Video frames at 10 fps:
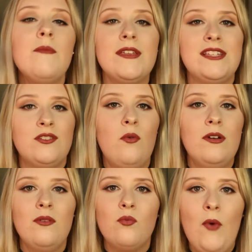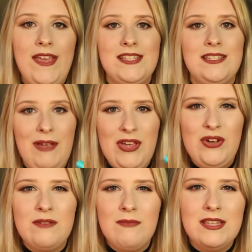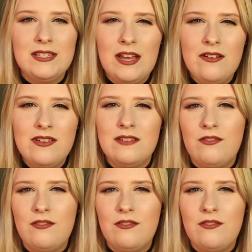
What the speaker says: because I don't want to waste my good mascaras